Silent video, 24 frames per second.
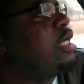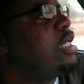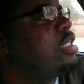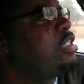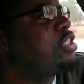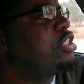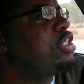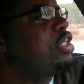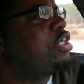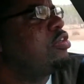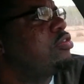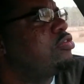Let
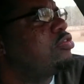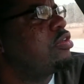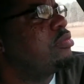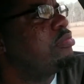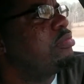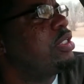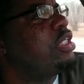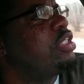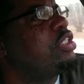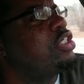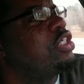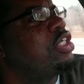children
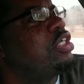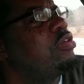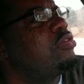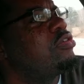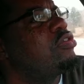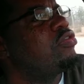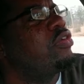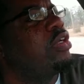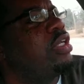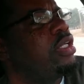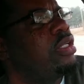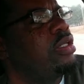be
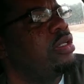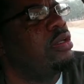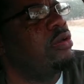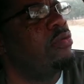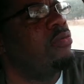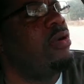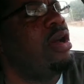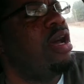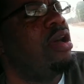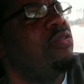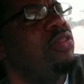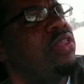children
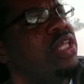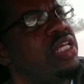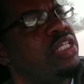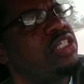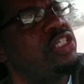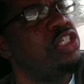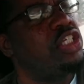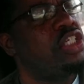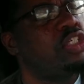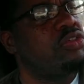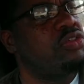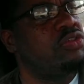while they're
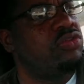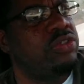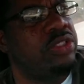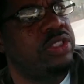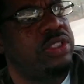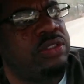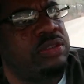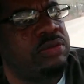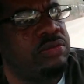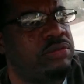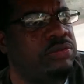children.